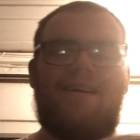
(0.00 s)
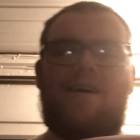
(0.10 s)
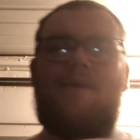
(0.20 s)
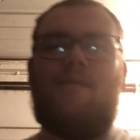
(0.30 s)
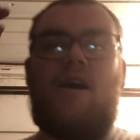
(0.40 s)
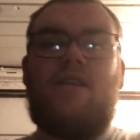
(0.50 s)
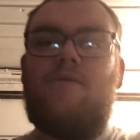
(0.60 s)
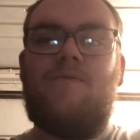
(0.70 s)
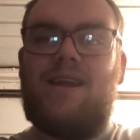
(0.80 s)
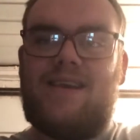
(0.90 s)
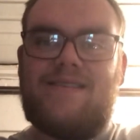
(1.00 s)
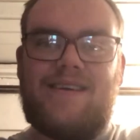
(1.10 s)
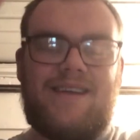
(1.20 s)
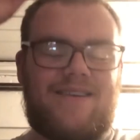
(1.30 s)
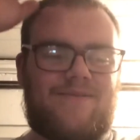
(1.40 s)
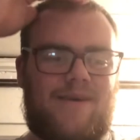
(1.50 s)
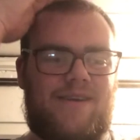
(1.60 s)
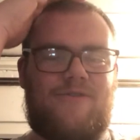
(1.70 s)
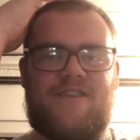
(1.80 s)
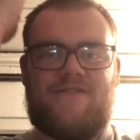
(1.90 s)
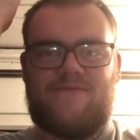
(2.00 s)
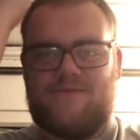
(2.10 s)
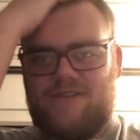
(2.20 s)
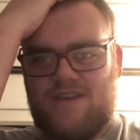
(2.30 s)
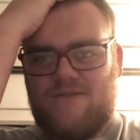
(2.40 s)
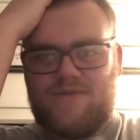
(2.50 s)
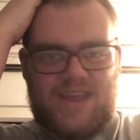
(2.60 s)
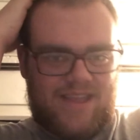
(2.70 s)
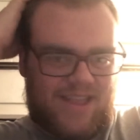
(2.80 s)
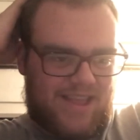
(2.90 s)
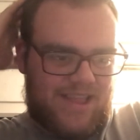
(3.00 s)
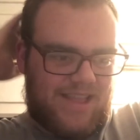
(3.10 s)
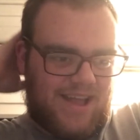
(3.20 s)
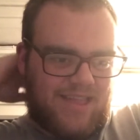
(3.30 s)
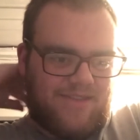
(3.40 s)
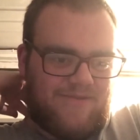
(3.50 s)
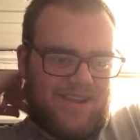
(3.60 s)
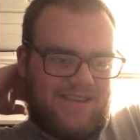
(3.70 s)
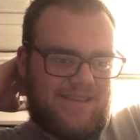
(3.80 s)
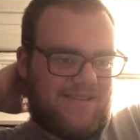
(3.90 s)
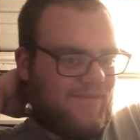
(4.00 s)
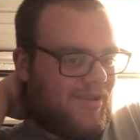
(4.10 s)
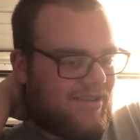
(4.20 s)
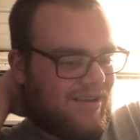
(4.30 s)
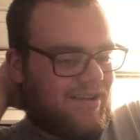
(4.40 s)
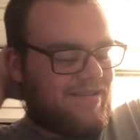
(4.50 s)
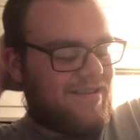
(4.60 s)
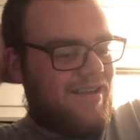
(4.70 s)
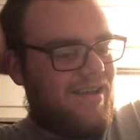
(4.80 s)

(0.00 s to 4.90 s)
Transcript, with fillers: I don't release it. That's why Chris does all the editing and releases the podcast.